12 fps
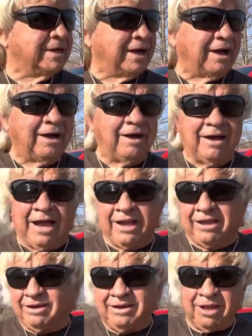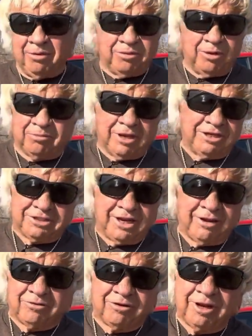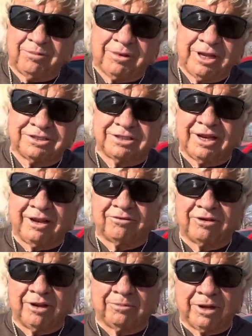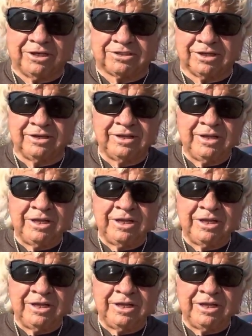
Uh, I could name temptation after temptation after temptation.